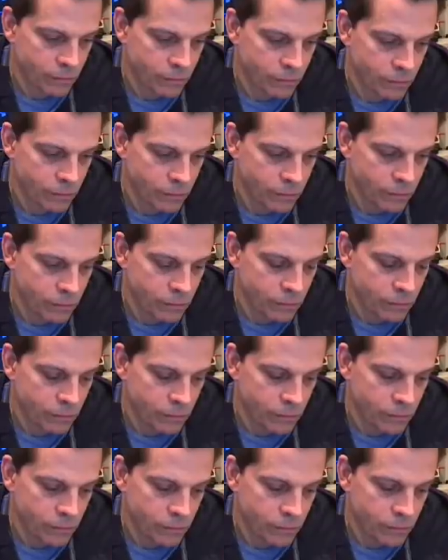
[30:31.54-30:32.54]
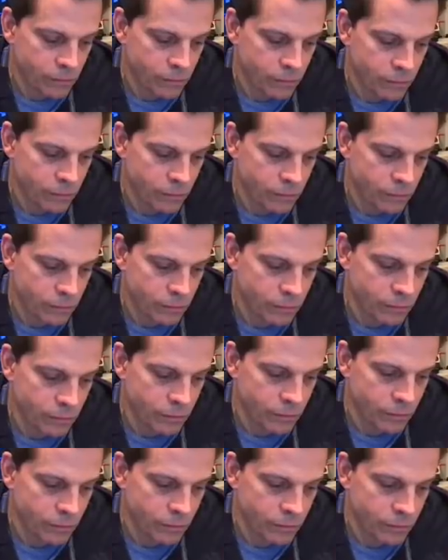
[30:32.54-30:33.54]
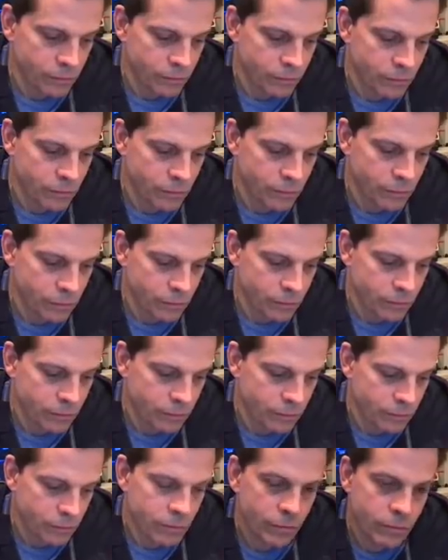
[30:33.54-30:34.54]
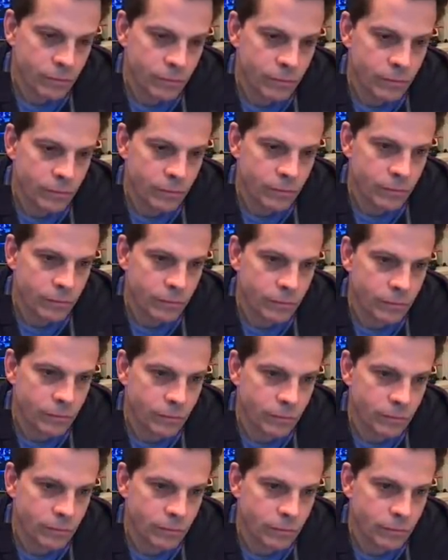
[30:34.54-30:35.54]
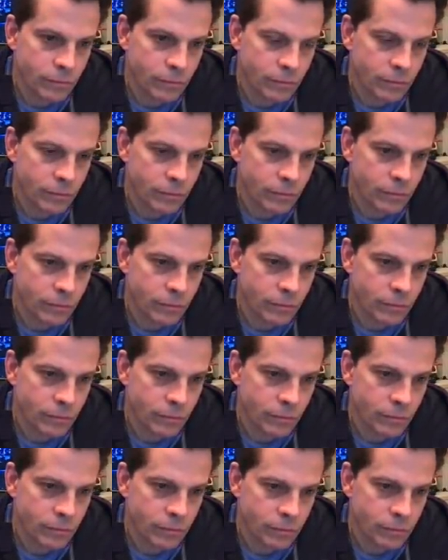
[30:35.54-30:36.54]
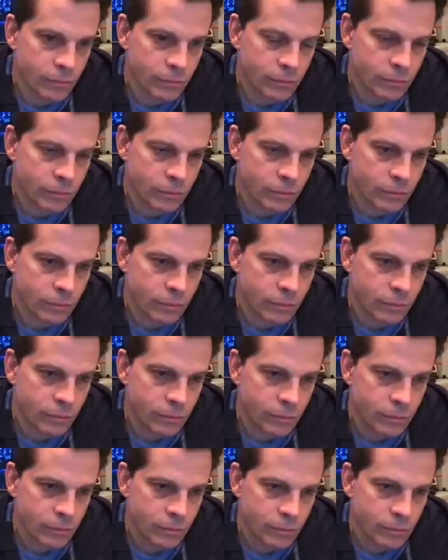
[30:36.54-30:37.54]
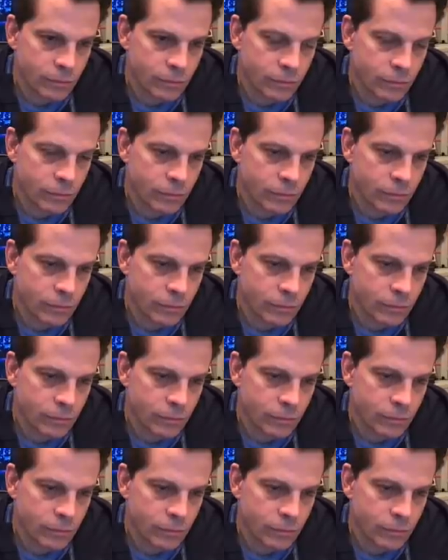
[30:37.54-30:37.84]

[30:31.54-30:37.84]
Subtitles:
No words are spoken by the person on screen.